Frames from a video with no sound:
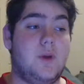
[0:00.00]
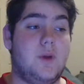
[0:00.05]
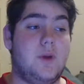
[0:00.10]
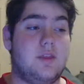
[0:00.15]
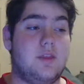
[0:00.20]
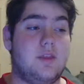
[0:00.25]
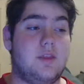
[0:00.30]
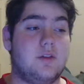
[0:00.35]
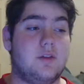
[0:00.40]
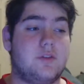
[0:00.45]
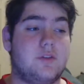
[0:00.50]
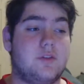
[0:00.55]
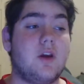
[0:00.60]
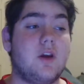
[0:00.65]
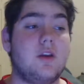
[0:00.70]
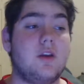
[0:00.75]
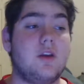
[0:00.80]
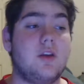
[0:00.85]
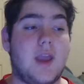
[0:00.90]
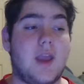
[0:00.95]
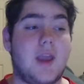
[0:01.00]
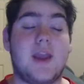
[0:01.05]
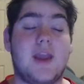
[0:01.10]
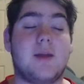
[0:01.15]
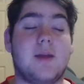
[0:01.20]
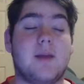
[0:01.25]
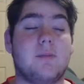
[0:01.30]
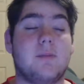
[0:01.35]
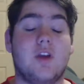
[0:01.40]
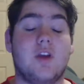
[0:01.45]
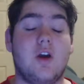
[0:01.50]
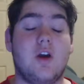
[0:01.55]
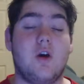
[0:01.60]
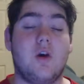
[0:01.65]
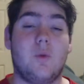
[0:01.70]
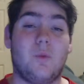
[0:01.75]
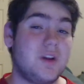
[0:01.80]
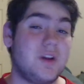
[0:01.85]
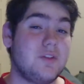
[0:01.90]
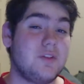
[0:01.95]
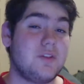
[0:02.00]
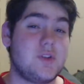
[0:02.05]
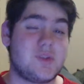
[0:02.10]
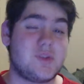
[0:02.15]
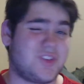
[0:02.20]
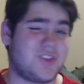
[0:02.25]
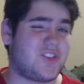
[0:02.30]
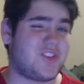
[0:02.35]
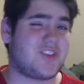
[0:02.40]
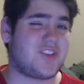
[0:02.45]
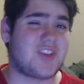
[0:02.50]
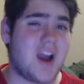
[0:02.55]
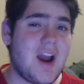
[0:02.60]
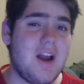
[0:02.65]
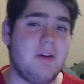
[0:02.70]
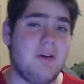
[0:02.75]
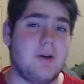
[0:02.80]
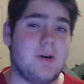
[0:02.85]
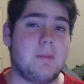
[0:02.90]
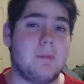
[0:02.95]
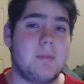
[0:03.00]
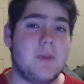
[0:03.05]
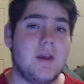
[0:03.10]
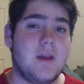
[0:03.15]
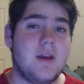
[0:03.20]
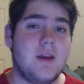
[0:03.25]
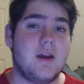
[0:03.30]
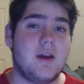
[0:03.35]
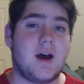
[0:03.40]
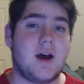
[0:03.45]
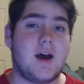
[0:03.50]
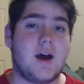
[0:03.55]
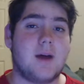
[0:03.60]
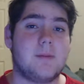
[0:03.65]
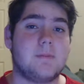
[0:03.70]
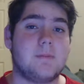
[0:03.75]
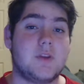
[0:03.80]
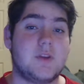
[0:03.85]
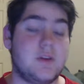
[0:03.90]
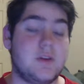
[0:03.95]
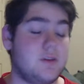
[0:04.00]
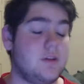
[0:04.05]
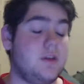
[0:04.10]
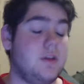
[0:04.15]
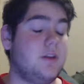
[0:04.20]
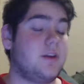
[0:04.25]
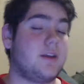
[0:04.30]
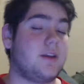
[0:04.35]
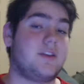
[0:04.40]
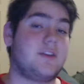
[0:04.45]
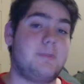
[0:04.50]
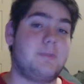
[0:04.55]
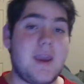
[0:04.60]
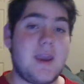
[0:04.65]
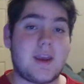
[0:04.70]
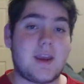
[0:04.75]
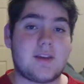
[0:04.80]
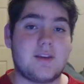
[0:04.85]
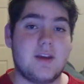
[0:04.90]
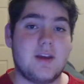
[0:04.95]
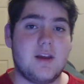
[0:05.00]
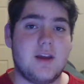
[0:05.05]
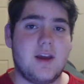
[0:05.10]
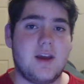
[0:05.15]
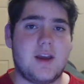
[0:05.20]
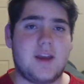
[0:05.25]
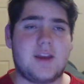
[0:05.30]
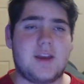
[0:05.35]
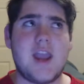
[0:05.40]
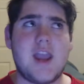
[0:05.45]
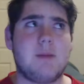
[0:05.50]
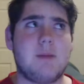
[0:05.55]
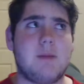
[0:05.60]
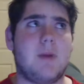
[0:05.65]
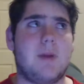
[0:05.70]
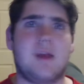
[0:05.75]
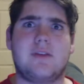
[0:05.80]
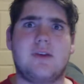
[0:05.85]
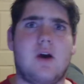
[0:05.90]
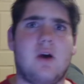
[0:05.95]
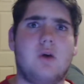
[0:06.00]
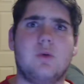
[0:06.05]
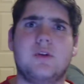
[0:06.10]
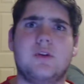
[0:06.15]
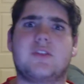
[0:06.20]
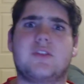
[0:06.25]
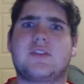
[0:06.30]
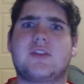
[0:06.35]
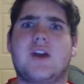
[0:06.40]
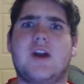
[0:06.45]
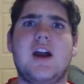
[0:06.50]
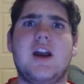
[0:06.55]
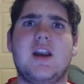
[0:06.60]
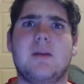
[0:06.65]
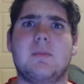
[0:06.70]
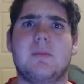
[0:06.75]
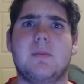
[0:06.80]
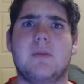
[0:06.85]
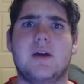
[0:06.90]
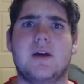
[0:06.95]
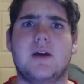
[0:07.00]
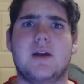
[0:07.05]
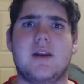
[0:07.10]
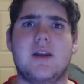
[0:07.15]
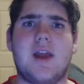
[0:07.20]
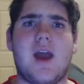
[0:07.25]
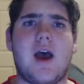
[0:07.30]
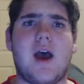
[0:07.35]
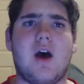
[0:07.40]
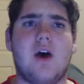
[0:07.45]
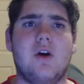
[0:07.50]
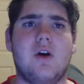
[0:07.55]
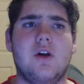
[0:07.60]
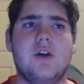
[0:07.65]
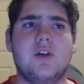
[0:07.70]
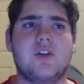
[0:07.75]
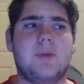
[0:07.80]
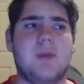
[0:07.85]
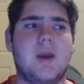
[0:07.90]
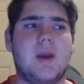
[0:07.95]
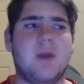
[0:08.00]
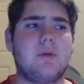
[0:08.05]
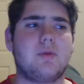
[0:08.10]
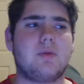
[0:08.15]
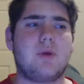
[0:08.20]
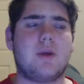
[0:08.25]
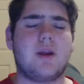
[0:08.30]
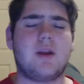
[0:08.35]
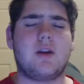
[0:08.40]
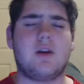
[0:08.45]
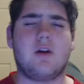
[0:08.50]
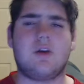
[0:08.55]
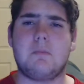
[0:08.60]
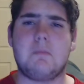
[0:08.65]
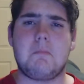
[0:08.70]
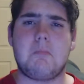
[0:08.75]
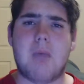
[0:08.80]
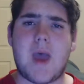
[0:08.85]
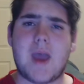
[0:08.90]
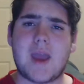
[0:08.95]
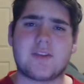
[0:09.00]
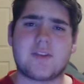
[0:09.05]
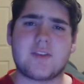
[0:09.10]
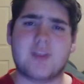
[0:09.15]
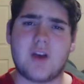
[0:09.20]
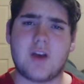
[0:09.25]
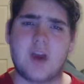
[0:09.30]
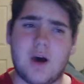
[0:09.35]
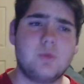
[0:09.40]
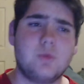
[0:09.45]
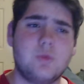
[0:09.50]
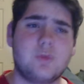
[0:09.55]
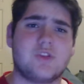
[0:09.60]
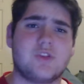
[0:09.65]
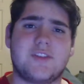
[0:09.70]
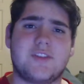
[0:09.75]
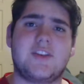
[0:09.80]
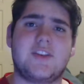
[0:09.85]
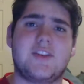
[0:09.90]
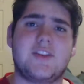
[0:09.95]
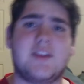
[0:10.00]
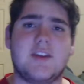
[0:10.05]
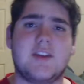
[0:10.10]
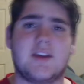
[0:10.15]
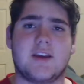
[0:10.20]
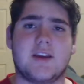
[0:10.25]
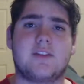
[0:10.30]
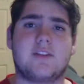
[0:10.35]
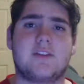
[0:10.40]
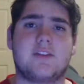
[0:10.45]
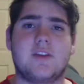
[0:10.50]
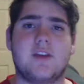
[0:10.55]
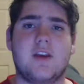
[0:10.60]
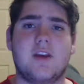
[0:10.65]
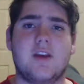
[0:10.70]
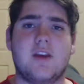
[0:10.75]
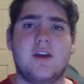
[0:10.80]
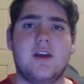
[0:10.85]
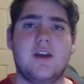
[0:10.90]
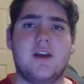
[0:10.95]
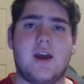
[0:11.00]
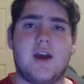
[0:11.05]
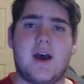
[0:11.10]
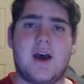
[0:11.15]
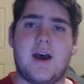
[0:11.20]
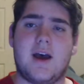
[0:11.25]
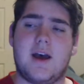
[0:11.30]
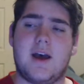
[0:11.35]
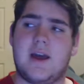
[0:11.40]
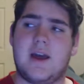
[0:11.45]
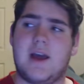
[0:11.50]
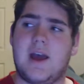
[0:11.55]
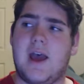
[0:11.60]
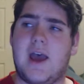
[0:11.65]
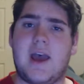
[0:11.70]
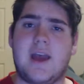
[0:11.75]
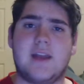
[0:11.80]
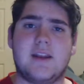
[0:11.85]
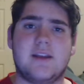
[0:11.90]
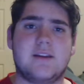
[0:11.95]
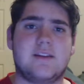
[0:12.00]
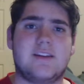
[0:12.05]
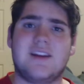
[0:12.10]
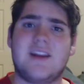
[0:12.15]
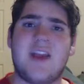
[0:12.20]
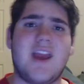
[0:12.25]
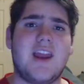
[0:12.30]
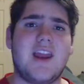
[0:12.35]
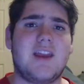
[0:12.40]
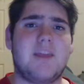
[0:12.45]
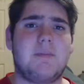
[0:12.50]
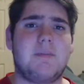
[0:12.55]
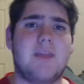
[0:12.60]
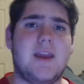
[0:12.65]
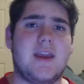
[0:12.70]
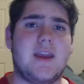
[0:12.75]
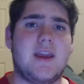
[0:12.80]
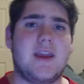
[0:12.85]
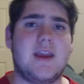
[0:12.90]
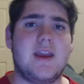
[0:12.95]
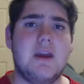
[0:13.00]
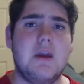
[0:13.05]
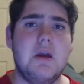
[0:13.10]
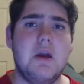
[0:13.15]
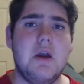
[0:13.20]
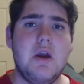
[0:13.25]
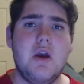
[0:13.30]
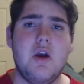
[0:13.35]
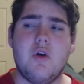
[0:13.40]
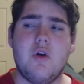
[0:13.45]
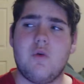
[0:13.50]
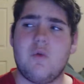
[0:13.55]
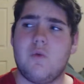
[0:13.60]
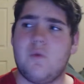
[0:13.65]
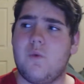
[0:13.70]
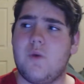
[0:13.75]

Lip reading: with certain games, one of which was Skyrim. You'd expect a game as old as Skyrim now to be able to run on max ultra settings at 1080p